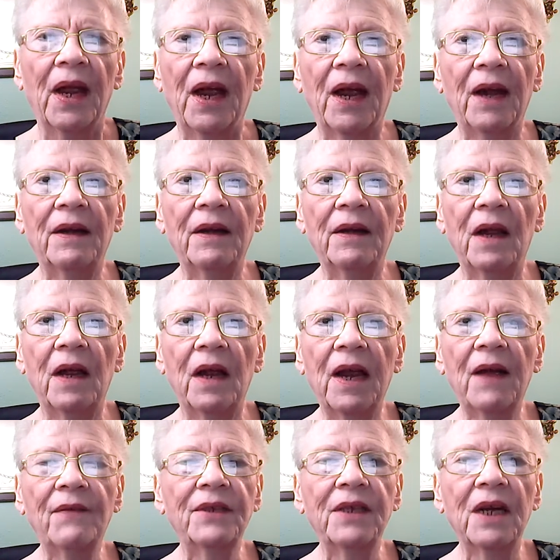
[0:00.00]
And
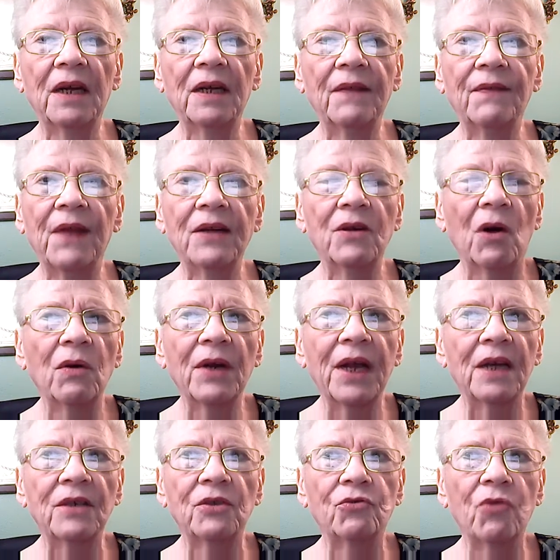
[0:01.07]
evidently, they don't
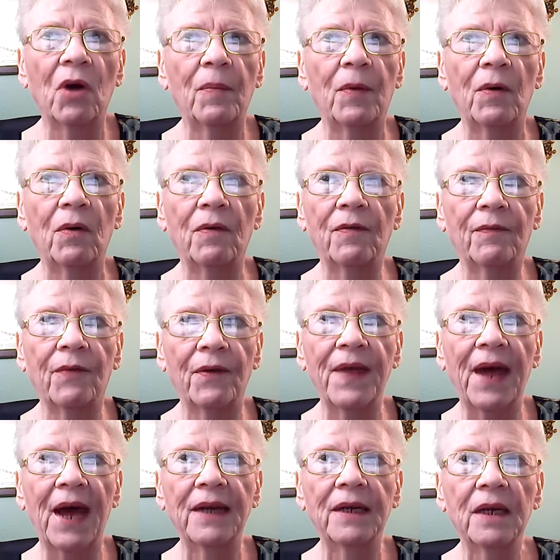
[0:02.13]
get in trouble for
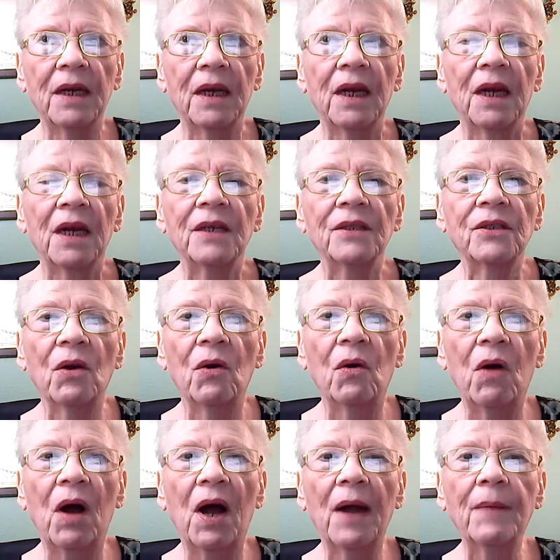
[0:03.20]
that.
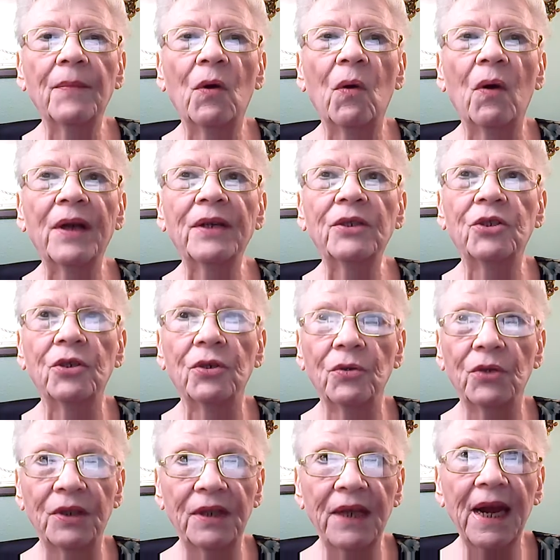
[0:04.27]
So, I'm going to
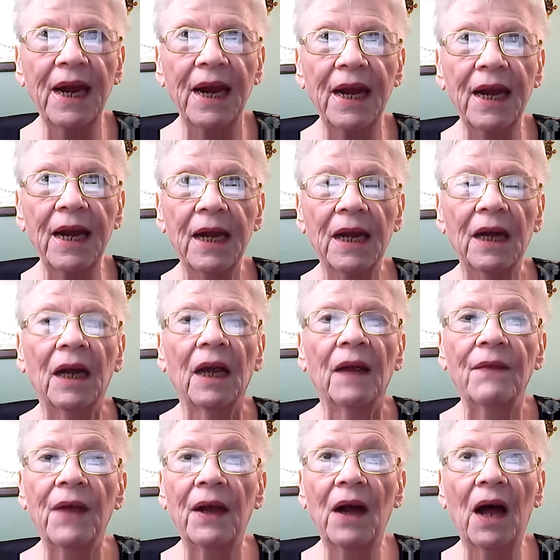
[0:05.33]
say
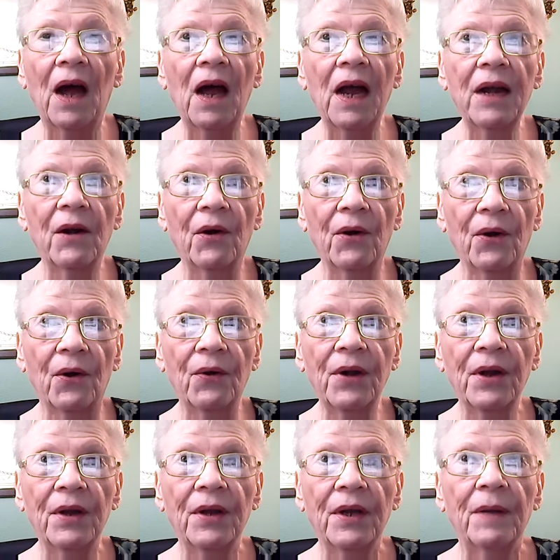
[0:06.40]
that I heard,
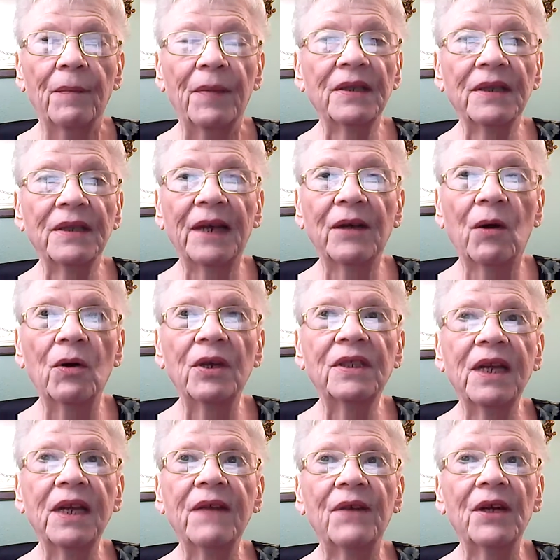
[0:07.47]
because I go to
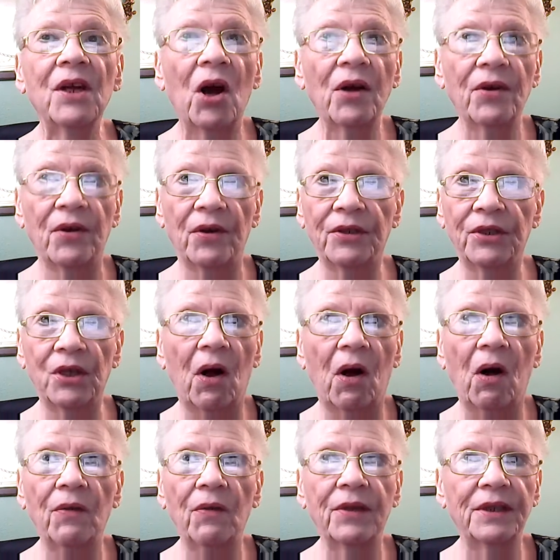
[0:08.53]
Stephen Gardner's
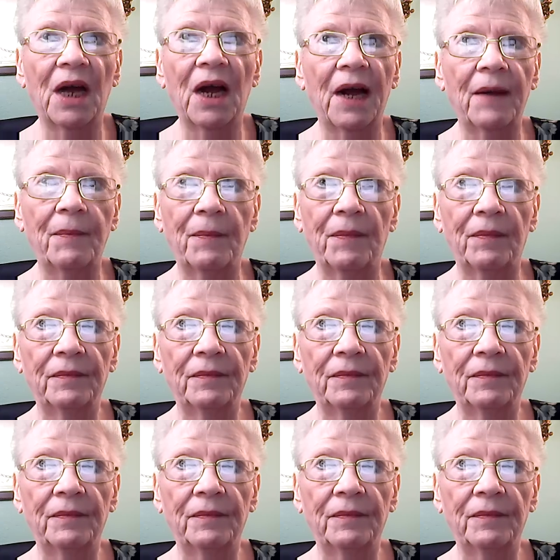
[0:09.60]
all the time.